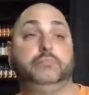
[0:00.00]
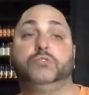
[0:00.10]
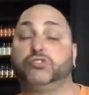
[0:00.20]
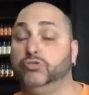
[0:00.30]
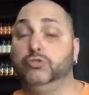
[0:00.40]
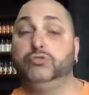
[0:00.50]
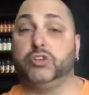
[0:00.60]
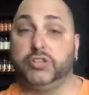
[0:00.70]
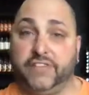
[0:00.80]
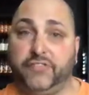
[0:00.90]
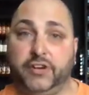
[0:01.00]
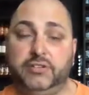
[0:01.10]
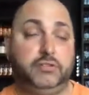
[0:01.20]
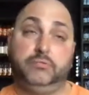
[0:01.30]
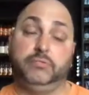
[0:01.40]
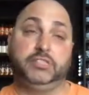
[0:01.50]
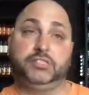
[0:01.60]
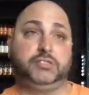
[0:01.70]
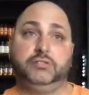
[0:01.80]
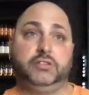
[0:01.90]
Screws are different
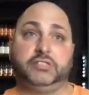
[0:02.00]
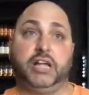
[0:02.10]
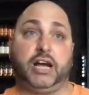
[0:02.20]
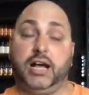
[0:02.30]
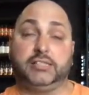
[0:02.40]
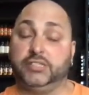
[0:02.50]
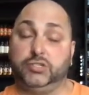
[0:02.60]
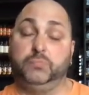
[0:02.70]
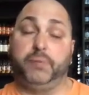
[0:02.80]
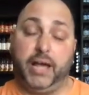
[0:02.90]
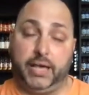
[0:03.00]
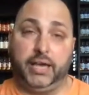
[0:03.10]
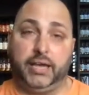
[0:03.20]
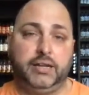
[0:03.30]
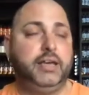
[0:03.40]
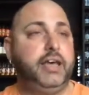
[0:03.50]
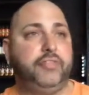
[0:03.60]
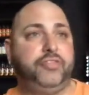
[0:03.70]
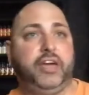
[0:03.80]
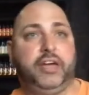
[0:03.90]
which does not constitute buying it.
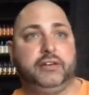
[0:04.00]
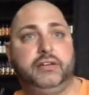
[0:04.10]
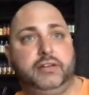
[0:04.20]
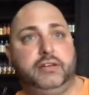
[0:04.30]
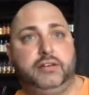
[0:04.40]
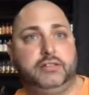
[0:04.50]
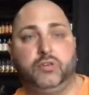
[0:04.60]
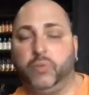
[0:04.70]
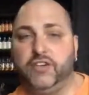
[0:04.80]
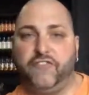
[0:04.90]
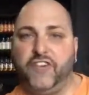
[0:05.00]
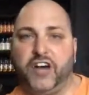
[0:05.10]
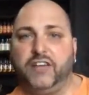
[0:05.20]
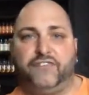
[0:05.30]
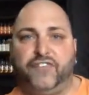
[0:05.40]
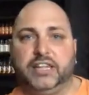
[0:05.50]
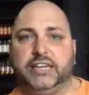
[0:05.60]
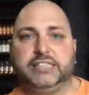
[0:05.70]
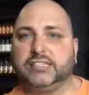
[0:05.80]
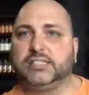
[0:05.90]
And then the way you fucking fill it
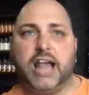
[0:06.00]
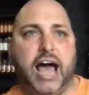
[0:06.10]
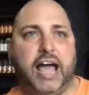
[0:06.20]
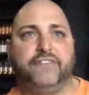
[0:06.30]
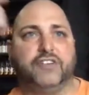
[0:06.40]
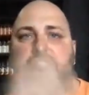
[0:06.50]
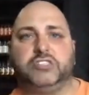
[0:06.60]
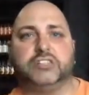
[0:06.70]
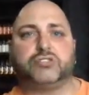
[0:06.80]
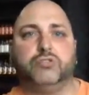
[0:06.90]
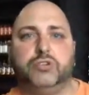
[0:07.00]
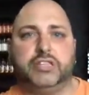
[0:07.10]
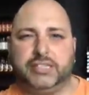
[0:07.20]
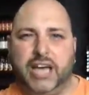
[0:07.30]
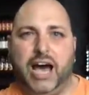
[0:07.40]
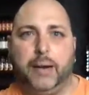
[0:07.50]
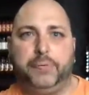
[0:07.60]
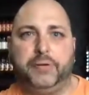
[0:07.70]
is a slide versus unscrewing the top.